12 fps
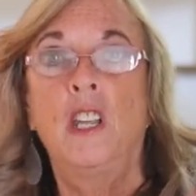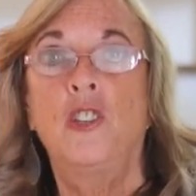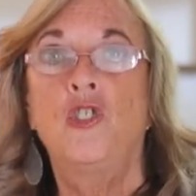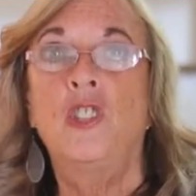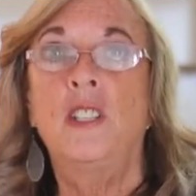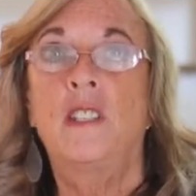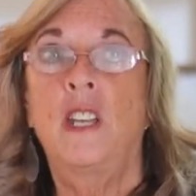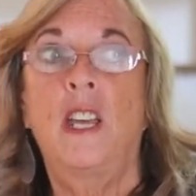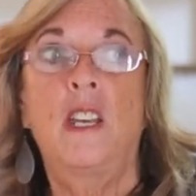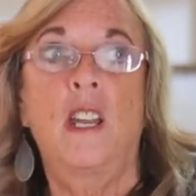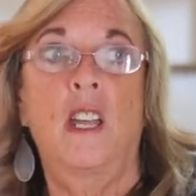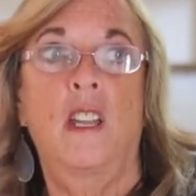She
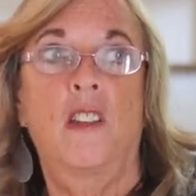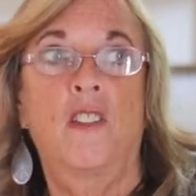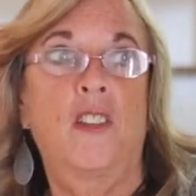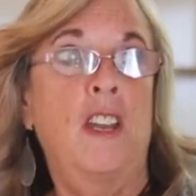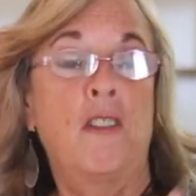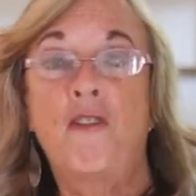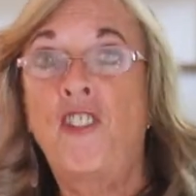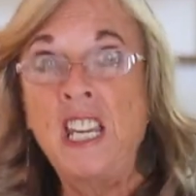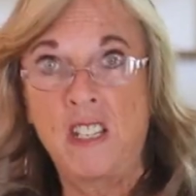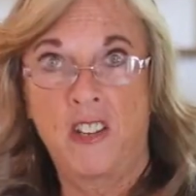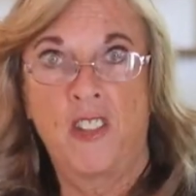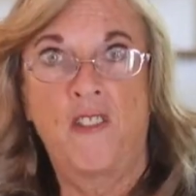said, and
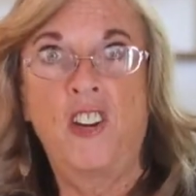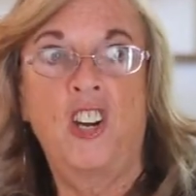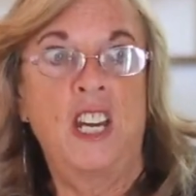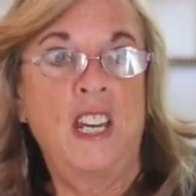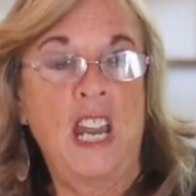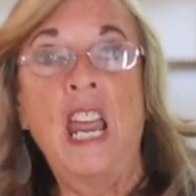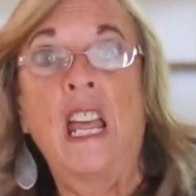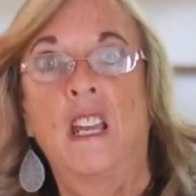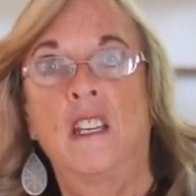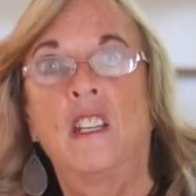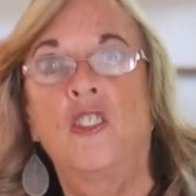fight to the very end.